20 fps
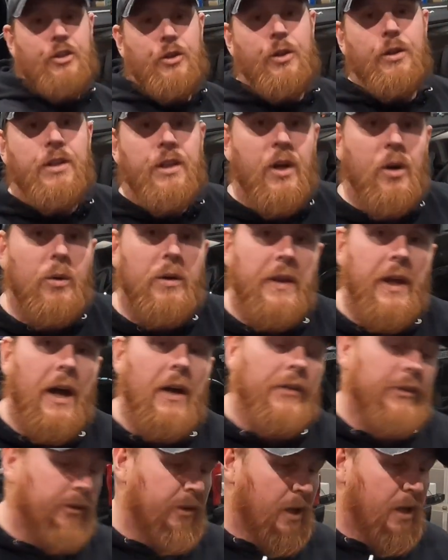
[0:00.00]
should go
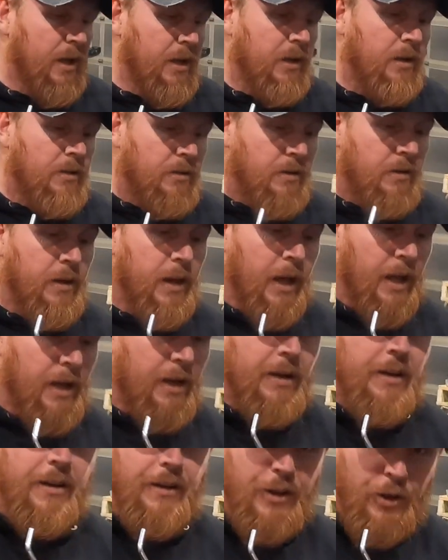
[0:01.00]
without saying
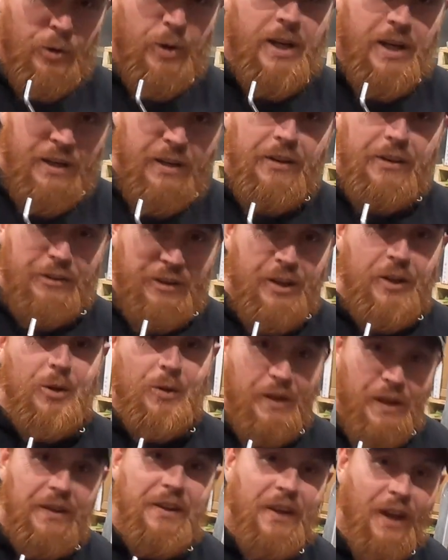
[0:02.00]
that you need to
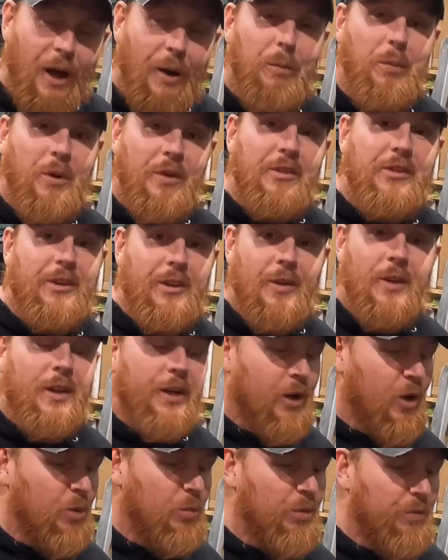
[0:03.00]
seal this up with
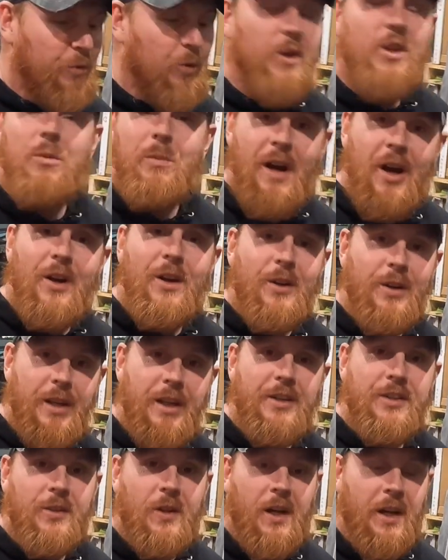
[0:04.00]
silicone before you mount your
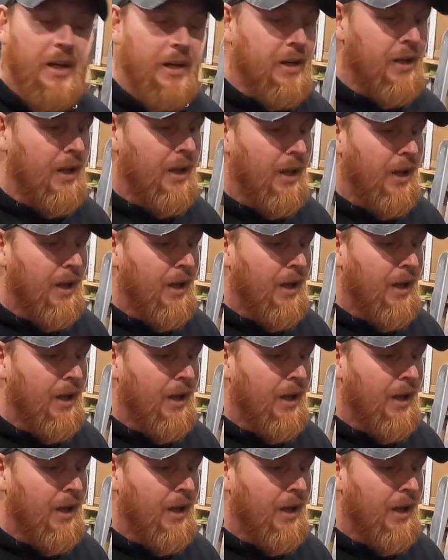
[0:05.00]
ditch light.